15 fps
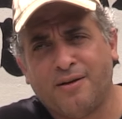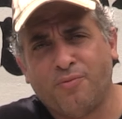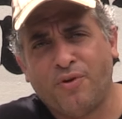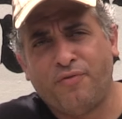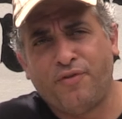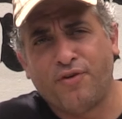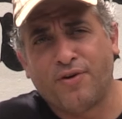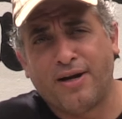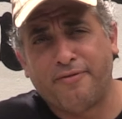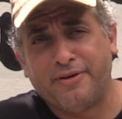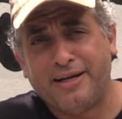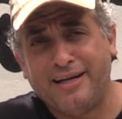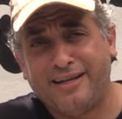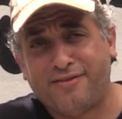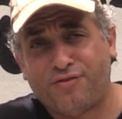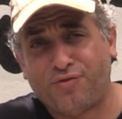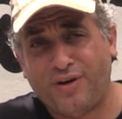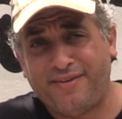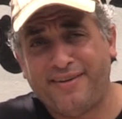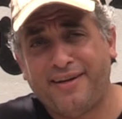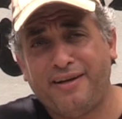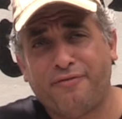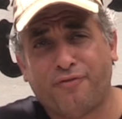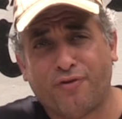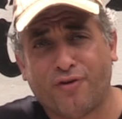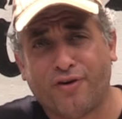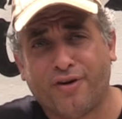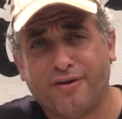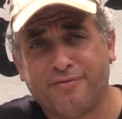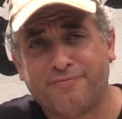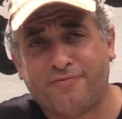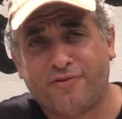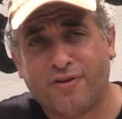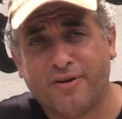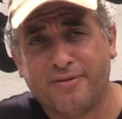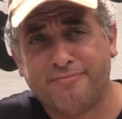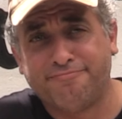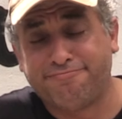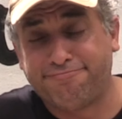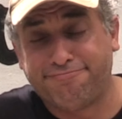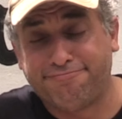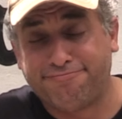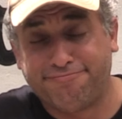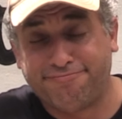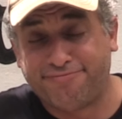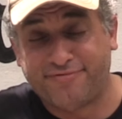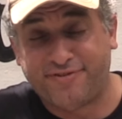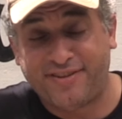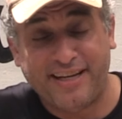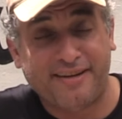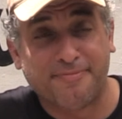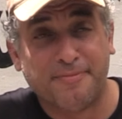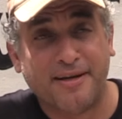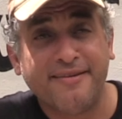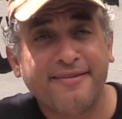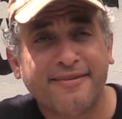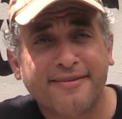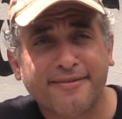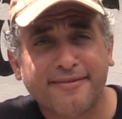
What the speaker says: If you don't have any electricity for 6 months